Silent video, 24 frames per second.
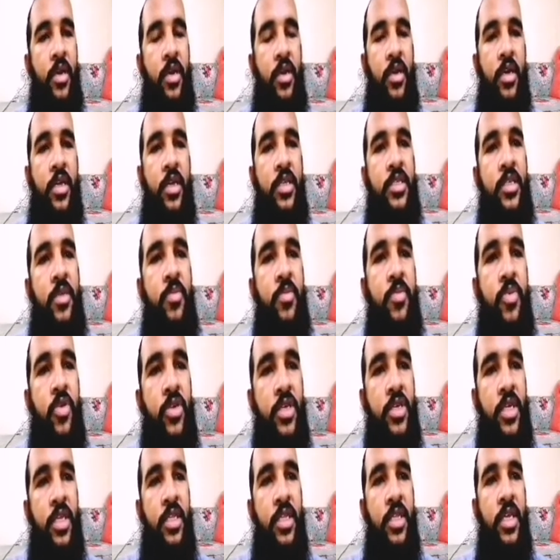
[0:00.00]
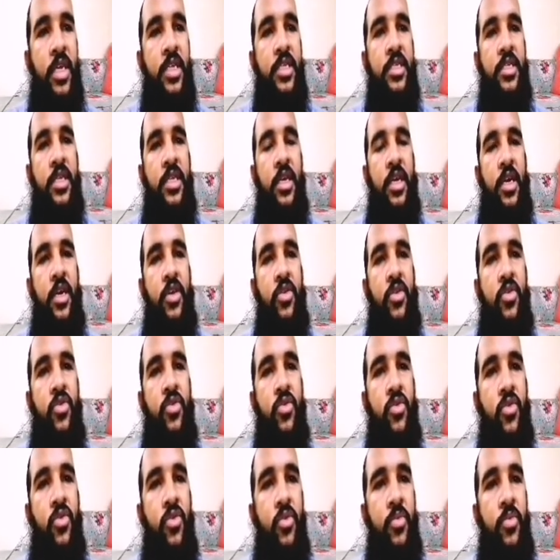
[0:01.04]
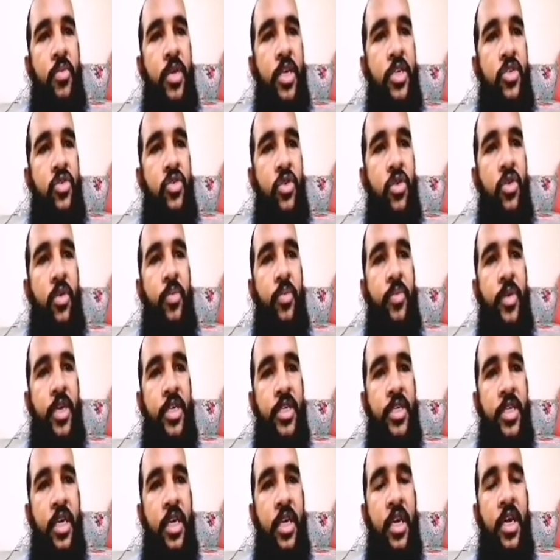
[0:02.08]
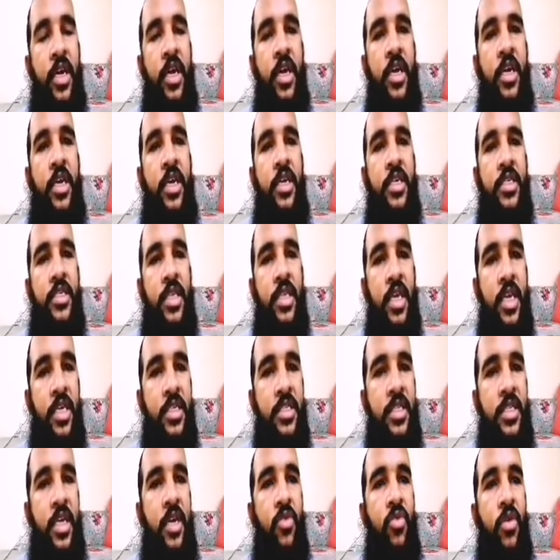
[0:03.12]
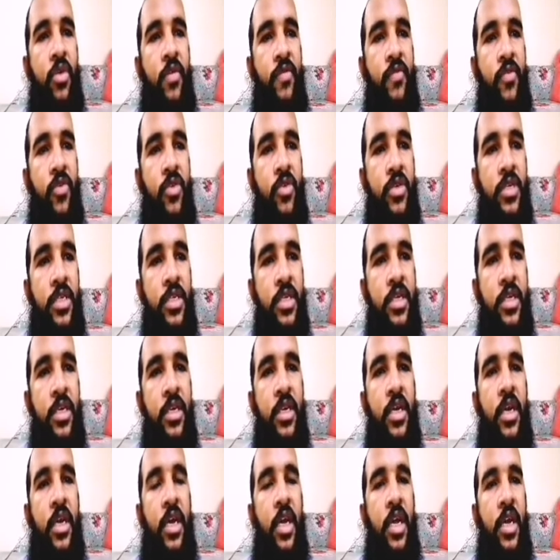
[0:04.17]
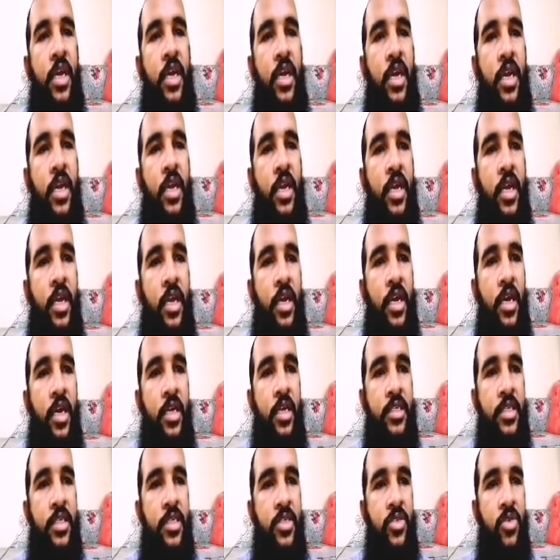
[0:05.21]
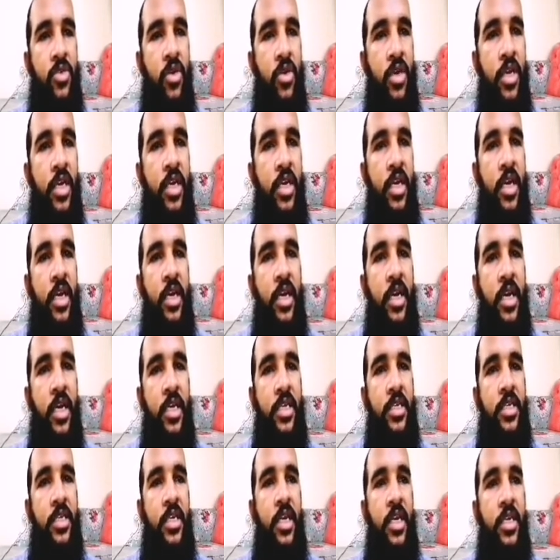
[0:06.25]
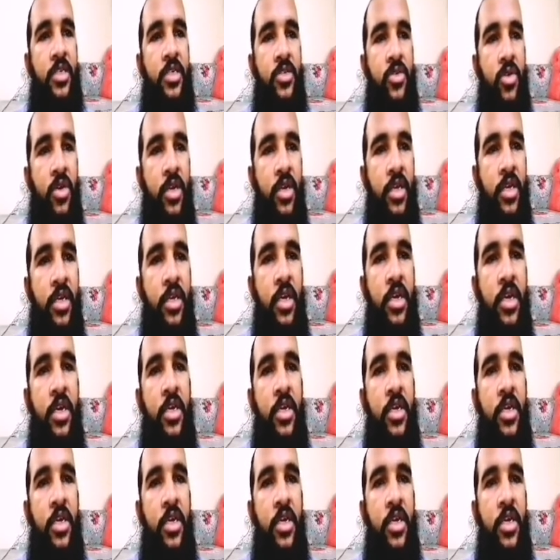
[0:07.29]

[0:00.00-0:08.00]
it's important that you make sure your pressure is less than 140 and systolic and 90 diastolic,